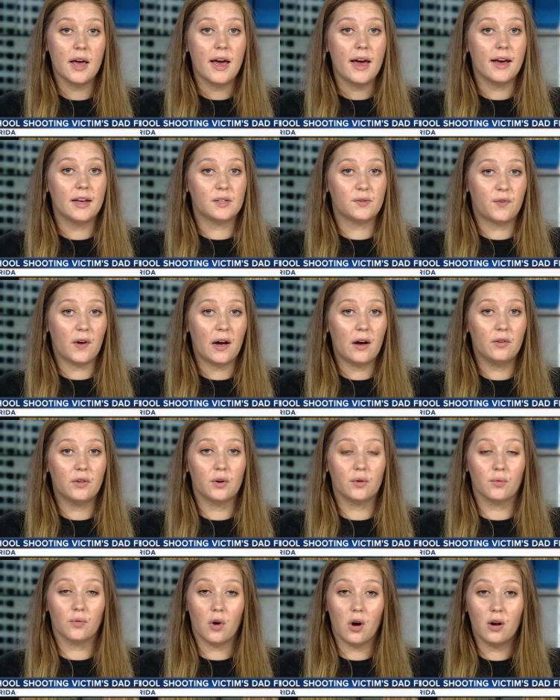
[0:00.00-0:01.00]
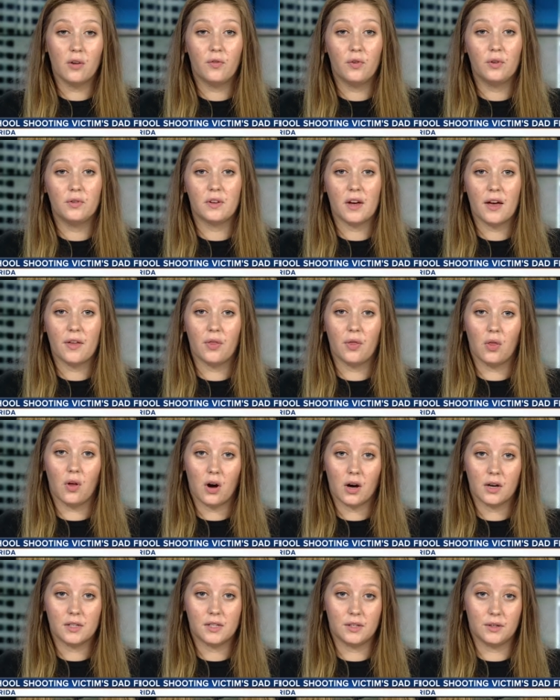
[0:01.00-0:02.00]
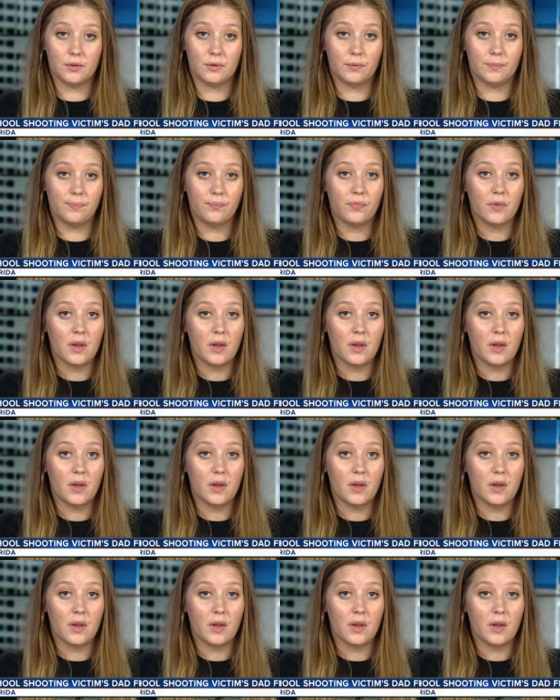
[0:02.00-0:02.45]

has filed a wrongful death lawsuit.